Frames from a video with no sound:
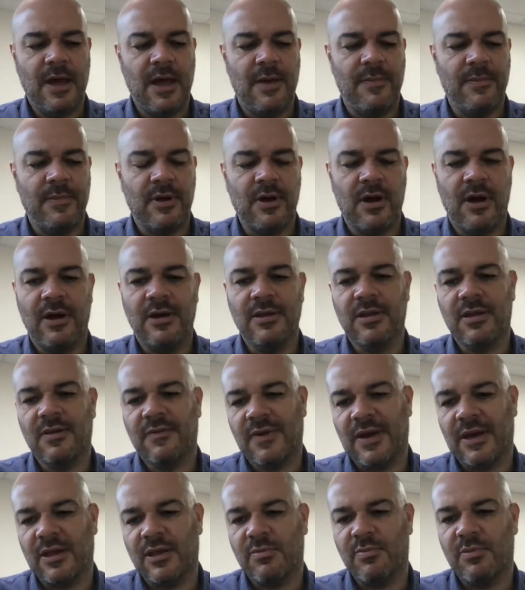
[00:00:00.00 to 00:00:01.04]
kinds of
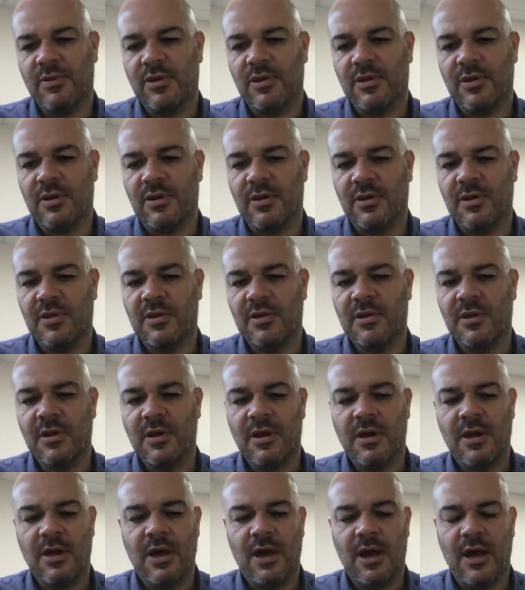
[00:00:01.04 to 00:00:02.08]
Aspergillus
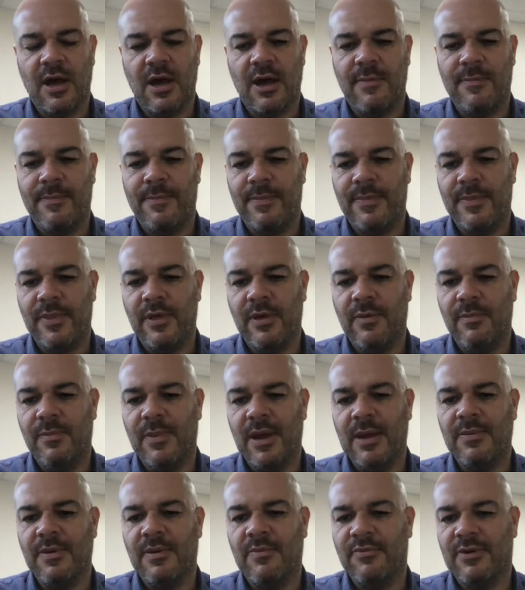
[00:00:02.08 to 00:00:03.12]
that
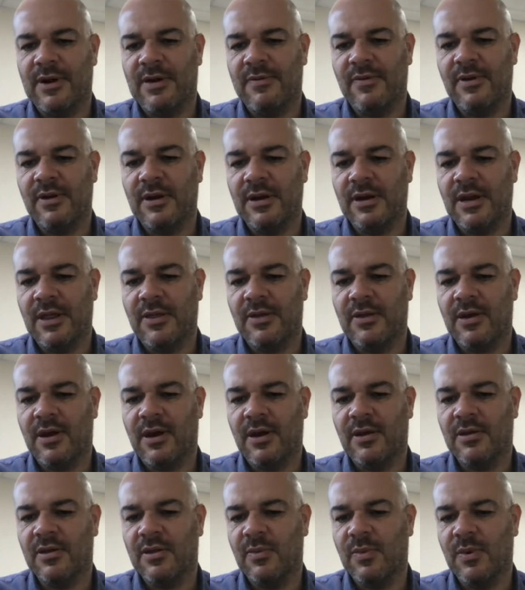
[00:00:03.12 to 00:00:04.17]
may be prevalent in other
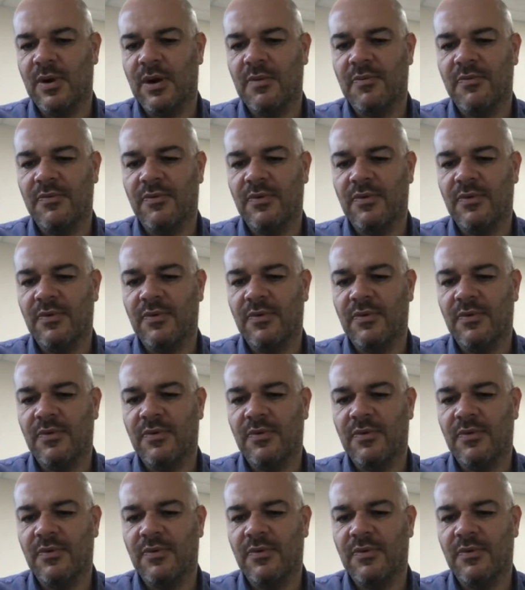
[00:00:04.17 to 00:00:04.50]
kinds of the world.